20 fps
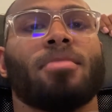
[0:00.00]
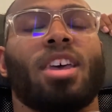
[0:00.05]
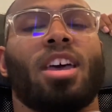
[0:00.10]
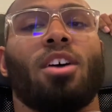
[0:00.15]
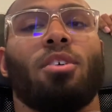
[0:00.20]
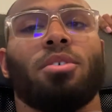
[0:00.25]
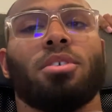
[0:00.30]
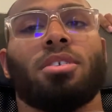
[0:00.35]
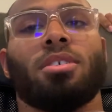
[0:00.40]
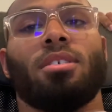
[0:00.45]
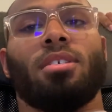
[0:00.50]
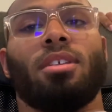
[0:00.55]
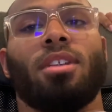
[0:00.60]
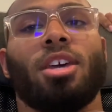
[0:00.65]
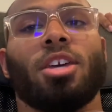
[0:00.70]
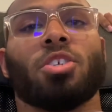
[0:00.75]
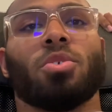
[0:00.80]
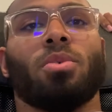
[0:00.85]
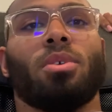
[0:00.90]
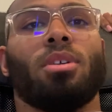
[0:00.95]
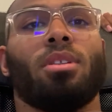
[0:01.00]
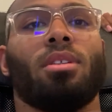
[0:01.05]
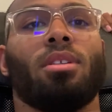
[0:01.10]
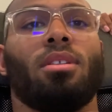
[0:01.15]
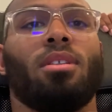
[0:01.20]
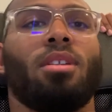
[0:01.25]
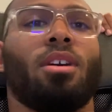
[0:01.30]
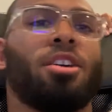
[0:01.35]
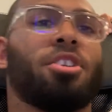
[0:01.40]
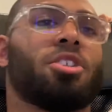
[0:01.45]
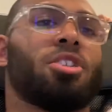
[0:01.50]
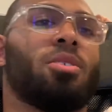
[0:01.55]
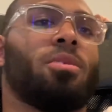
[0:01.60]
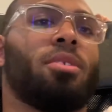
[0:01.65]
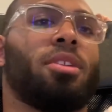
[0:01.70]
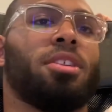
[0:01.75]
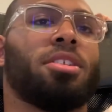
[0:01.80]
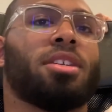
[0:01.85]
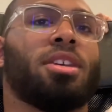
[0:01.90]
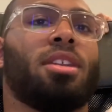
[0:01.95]
will see you in the next one. Not sure
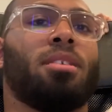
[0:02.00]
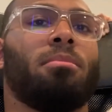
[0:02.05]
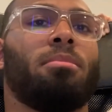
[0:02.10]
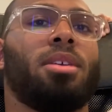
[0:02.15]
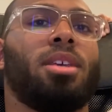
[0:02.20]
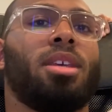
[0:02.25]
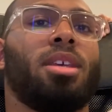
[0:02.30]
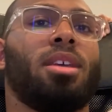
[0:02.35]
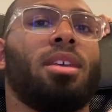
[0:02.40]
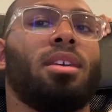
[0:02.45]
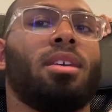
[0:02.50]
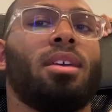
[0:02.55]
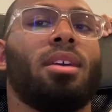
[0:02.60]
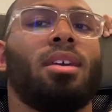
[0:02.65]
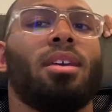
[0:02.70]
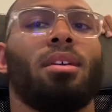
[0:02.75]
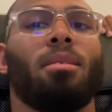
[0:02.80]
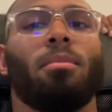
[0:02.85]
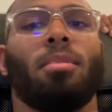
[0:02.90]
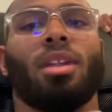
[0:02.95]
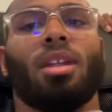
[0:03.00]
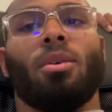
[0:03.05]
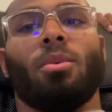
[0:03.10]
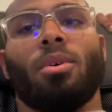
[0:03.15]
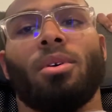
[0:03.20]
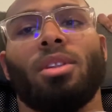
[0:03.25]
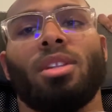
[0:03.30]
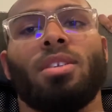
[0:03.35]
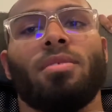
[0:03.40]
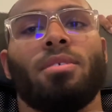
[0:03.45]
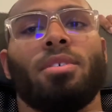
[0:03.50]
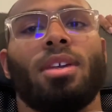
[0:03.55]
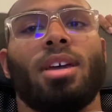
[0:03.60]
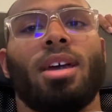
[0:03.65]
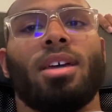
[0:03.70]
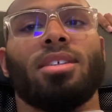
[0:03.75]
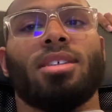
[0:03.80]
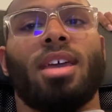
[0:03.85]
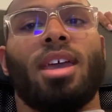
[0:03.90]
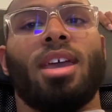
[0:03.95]
when it's going to be, but I won't leave you
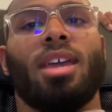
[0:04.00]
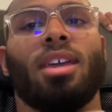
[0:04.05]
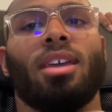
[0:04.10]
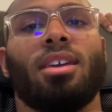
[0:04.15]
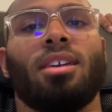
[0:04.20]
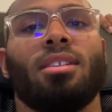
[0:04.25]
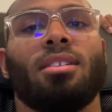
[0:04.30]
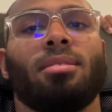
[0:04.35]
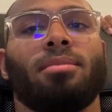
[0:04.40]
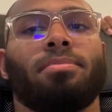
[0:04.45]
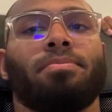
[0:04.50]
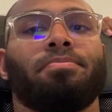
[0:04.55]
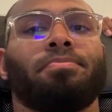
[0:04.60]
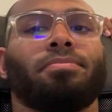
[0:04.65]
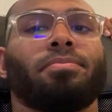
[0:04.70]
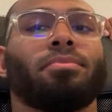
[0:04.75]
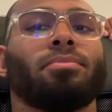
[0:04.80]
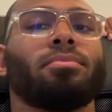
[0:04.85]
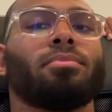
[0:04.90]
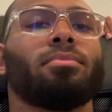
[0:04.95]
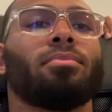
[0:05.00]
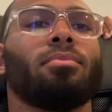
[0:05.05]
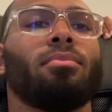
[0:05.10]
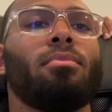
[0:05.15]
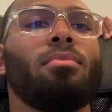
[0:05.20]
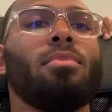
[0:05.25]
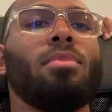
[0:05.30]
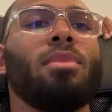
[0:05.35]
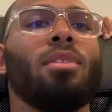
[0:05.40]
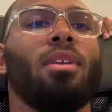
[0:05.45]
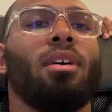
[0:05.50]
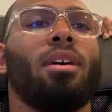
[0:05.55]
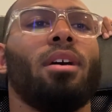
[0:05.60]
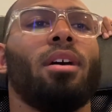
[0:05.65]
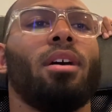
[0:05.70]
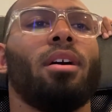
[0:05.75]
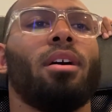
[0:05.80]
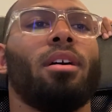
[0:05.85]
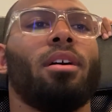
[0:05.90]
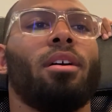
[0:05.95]
guys hanging.
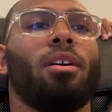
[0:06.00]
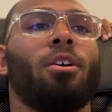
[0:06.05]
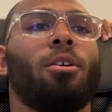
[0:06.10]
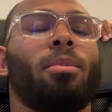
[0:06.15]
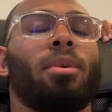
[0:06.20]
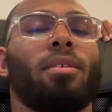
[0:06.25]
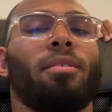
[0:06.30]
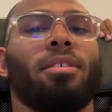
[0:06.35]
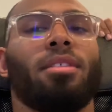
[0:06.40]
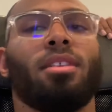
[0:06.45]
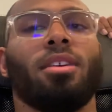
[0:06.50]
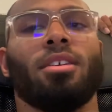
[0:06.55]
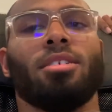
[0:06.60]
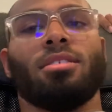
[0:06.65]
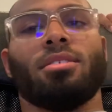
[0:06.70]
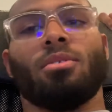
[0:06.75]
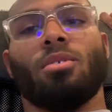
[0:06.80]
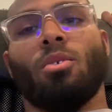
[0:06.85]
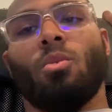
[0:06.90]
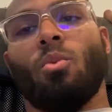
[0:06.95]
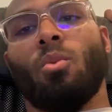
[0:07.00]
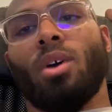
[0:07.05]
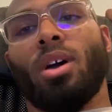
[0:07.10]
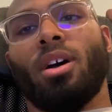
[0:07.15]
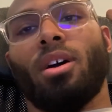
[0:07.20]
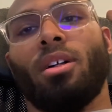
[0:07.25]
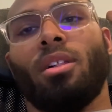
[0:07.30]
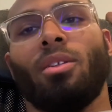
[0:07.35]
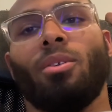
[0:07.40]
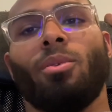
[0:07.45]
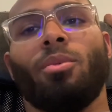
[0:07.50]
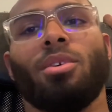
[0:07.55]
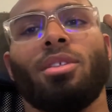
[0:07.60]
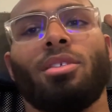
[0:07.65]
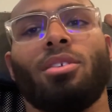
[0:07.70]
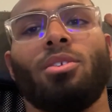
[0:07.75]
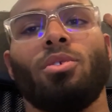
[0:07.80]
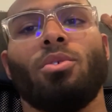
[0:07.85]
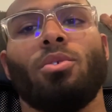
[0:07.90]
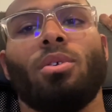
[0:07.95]
Hope everything is well with
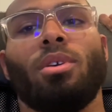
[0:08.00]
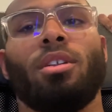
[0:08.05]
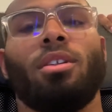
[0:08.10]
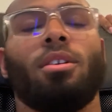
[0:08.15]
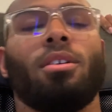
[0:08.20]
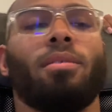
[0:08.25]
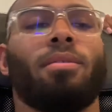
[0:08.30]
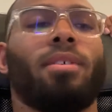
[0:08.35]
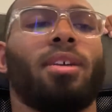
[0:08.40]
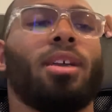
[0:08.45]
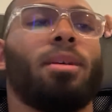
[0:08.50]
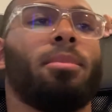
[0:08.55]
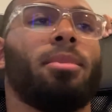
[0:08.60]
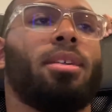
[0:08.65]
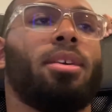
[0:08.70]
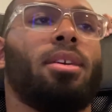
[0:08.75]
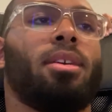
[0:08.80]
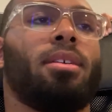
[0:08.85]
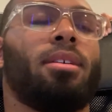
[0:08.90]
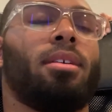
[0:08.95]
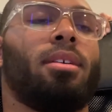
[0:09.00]
you and your family.